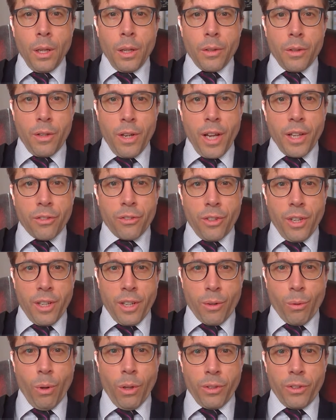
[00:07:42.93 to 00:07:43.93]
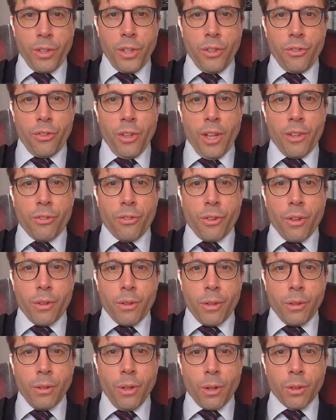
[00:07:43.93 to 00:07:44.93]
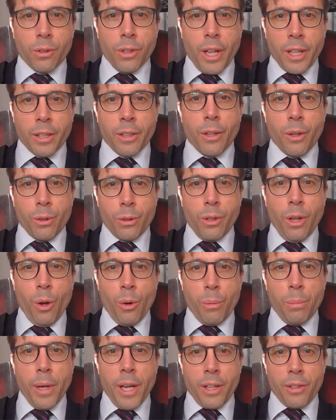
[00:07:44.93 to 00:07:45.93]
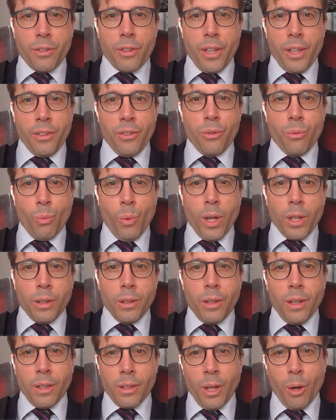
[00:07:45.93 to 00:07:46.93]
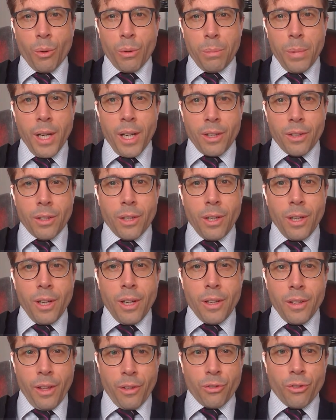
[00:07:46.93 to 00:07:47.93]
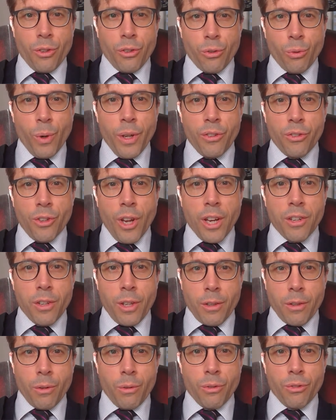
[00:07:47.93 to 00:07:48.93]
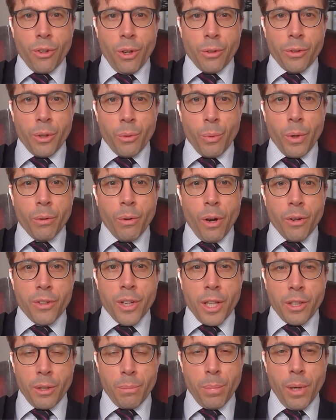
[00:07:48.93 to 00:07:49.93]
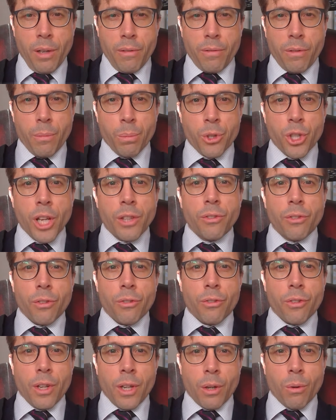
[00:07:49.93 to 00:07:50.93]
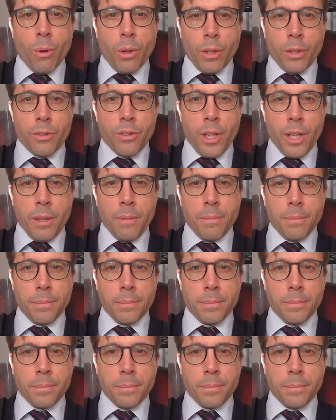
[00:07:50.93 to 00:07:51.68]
The next inequality says that the log likelihood lower bound is, well, a lower bound. That's just restating the result that we wrote down above from Jensen's inequality.